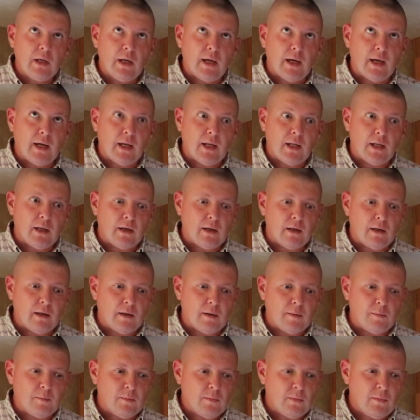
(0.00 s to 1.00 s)

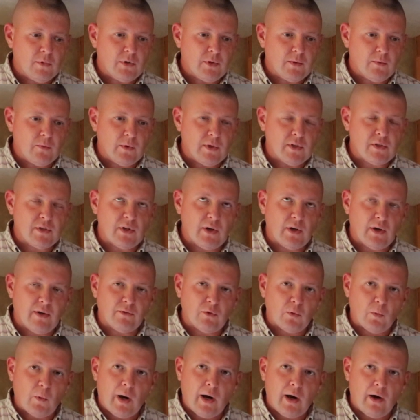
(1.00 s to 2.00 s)
And we still have
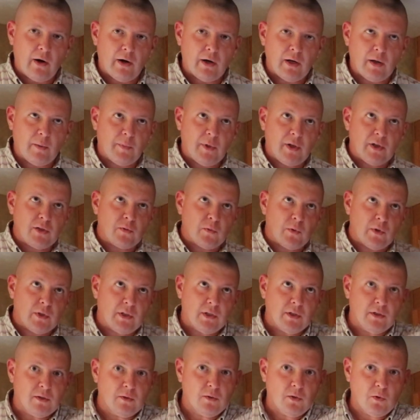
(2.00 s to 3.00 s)
to wire it up. That's what
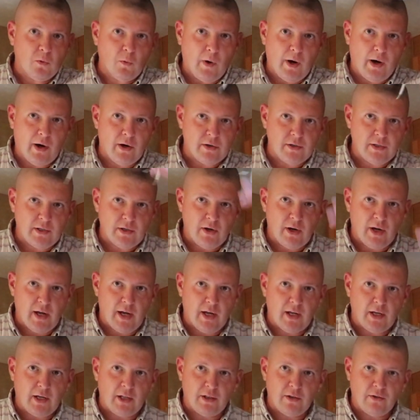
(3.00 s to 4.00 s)
the wires here
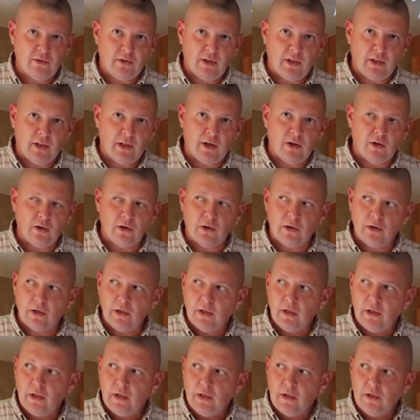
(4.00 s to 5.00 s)
hanging in the ceiling are.
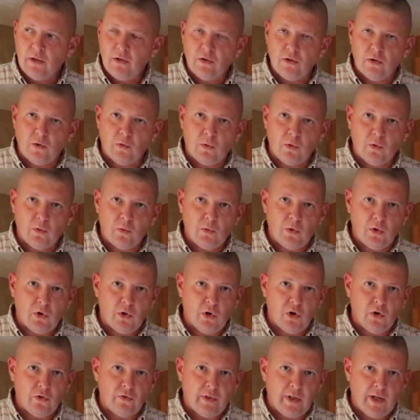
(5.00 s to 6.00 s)
So we'll
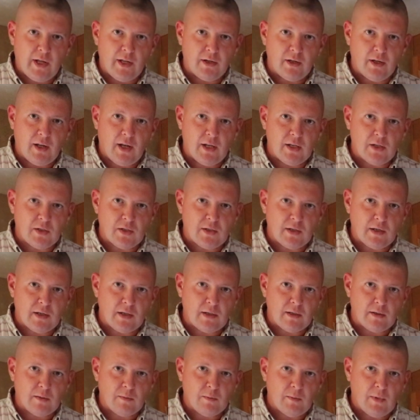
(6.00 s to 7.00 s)
go over that
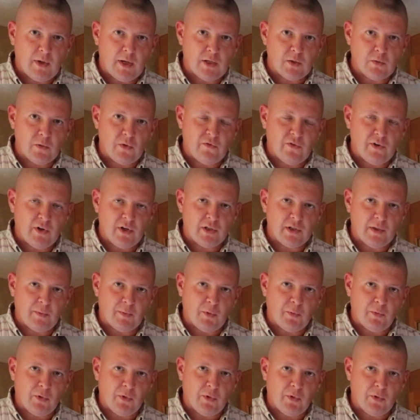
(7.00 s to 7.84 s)
as we finish up the